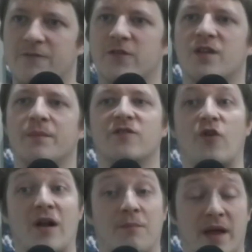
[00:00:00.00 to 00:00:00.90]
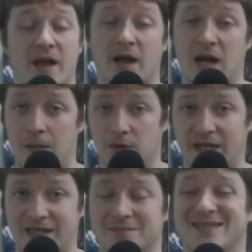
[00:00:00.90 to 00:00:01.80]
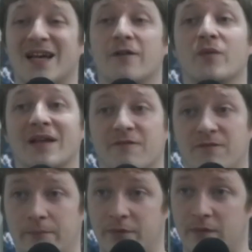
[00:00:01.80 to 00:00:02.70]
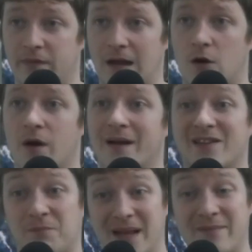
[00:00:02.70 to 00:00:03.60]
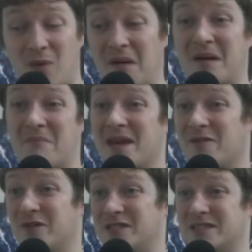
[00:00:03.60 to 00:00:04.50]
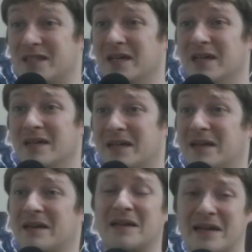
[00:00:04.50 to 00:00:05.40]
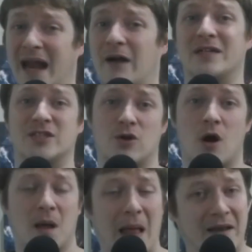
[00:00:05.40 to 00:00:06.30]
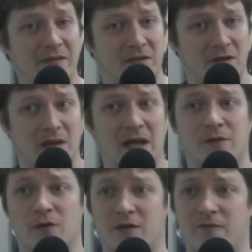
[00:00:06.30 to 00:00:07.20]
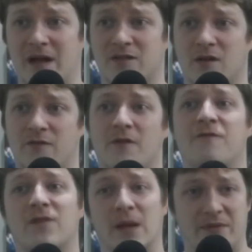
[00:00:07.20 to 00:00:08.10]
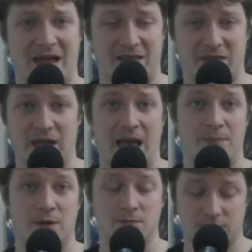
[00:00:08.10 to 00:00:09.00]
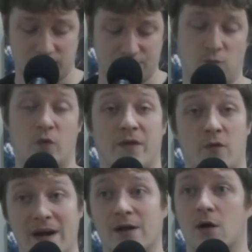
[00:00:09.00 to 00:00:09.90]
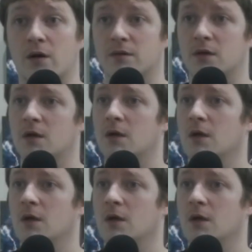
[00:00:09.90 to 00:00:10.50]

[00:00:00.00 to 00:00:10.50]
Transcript: if somebody's trying to play a combo deck themselves, we can flip that card, and it's playable while committed, which is inherently strong. A lot of those effects of flip that thing happen with a ready card.